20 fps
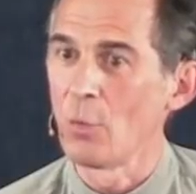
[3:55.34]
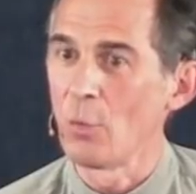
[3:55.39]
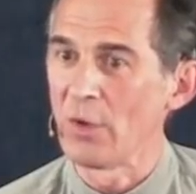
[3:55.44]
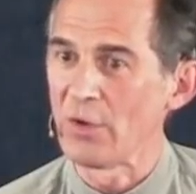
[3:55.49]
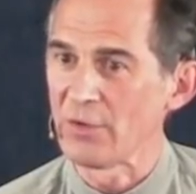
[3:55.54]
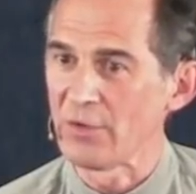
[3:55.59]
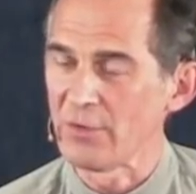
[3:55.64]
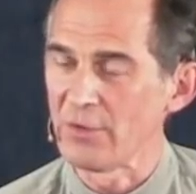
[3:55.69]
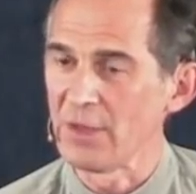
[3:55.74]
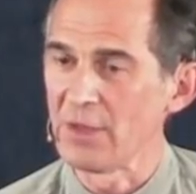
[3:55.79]

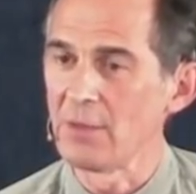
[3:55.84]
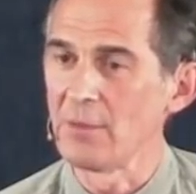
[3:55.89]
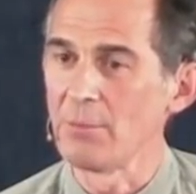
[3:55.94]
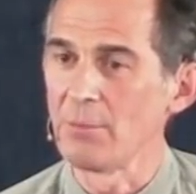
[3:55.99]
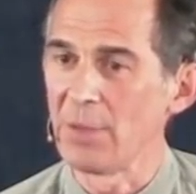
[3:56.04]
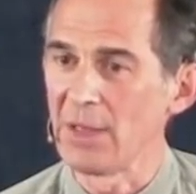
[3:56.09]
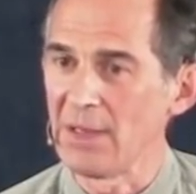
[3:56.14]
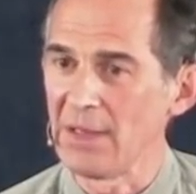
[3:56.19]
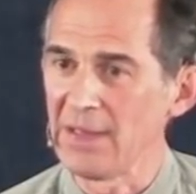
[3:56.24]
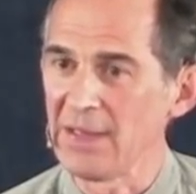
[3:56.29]
Which
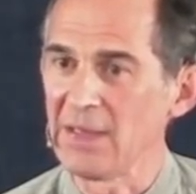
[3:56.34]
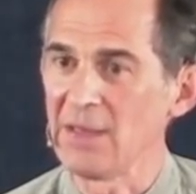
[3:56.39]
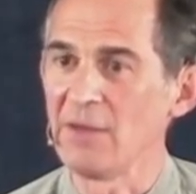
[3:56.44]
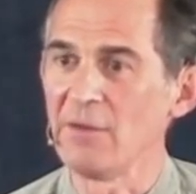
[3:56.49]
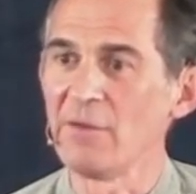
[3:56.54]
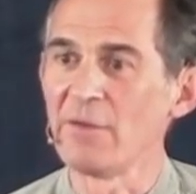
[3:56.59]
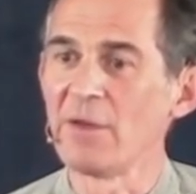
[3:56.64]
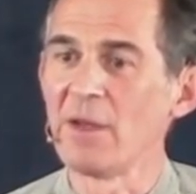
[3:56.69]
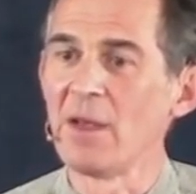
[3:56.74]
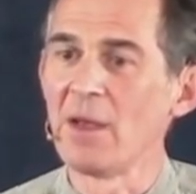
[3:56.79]
didn't
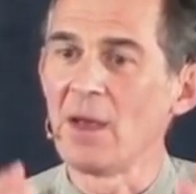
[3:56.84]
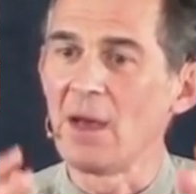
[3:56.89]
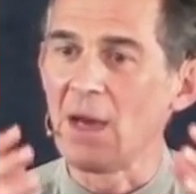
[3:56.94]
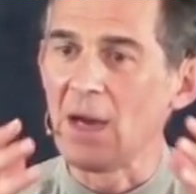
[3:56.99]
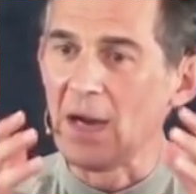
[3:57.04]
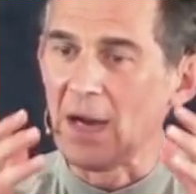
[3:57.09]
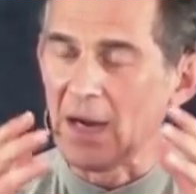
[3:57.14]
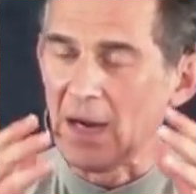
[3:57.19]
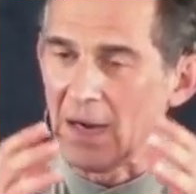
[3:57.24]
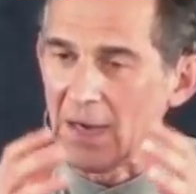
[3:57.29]
believe,
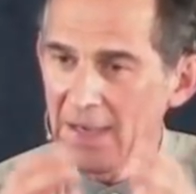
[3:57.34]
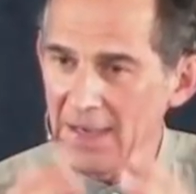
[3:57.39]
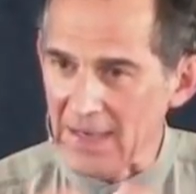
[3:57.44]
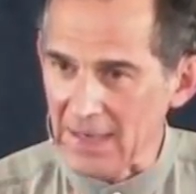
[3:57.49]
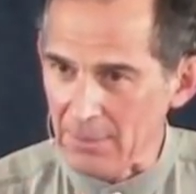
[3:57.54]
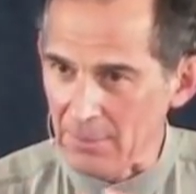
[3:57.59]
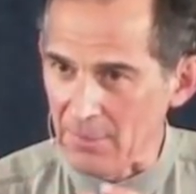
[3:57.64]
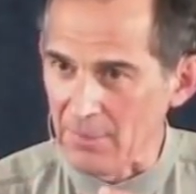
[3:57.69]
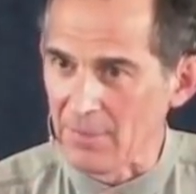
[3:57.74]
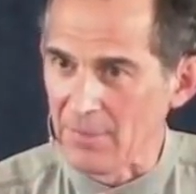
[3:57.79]
I
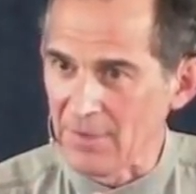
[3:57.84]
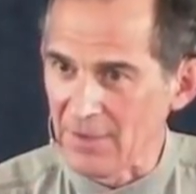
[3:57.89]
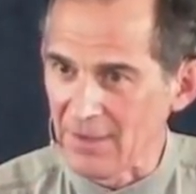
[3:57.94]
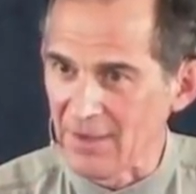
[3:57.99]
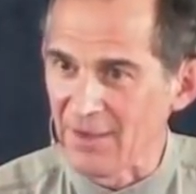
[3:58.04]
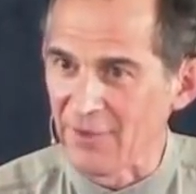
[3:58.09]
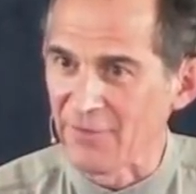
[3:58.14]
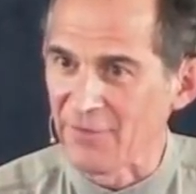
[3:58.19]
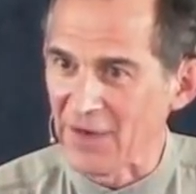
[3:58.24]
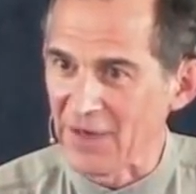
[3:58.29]
am
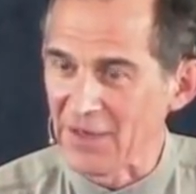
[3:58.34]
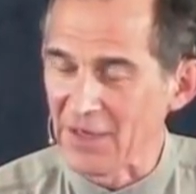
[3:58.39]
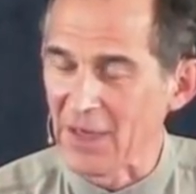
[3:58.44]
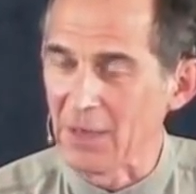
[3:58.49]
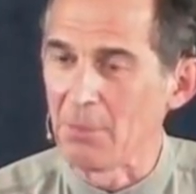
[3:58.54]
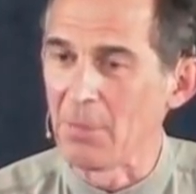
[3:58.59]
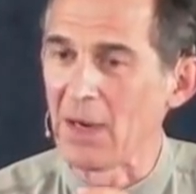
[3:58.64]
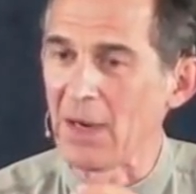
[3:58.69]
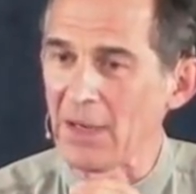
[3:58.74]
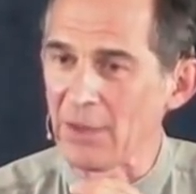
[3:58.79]
a
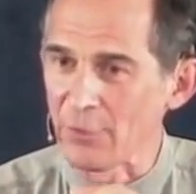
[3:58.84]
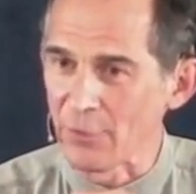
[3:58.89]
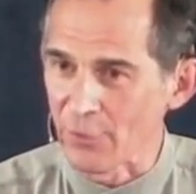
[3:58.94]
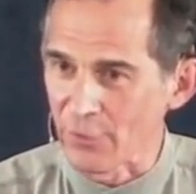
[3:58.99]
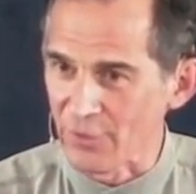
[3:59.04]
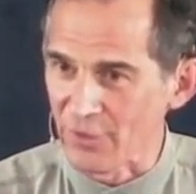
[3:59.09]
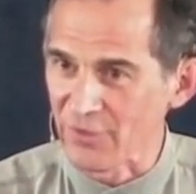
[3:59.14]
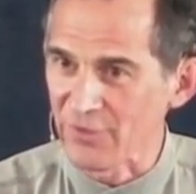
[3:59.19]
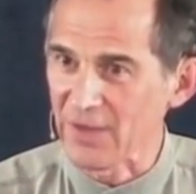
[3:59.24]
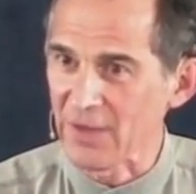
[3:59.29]
finite mind
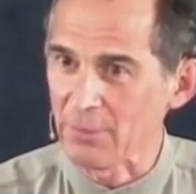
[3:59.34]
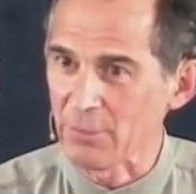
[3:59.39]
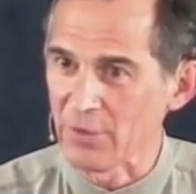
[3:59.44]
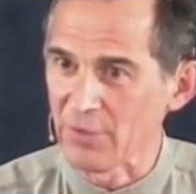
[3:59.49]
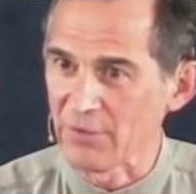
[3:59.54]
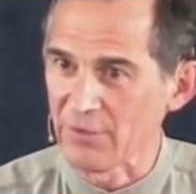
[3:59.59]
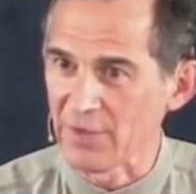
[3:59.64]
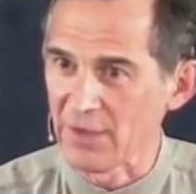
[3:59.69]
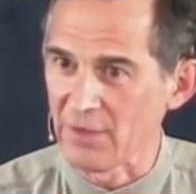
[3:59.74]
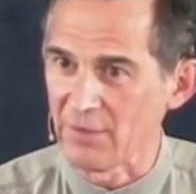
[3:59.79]
or a
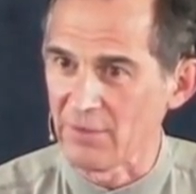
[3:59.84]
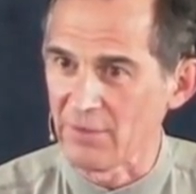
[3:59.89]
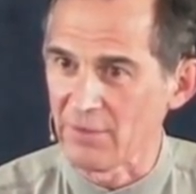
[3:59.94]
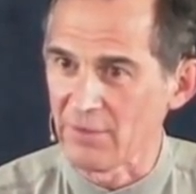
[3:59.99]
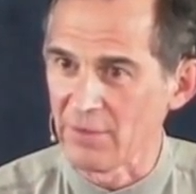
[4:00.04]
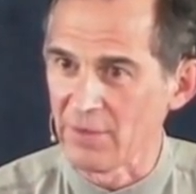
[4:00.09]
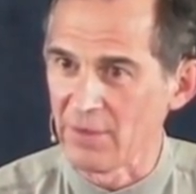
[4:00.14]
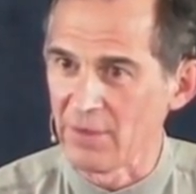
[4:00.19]
separate self.